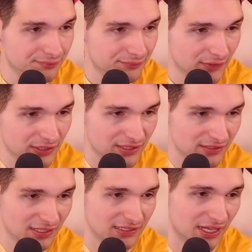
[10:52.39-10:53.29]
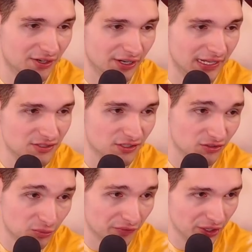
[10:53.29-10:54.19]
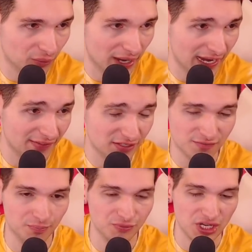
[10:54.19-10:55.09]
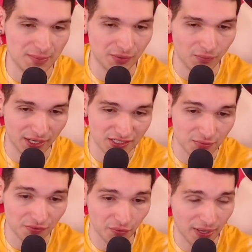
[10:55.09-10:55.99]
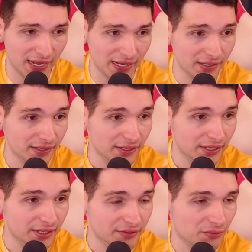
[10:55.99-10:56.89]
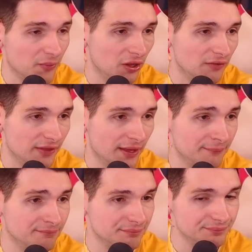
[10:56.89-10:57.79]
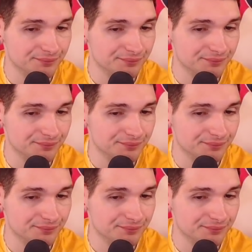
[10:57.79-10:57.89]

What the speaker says: Because that's like the internet. It's also moving away. That's Jamie Lynn wanting to move away from all of them.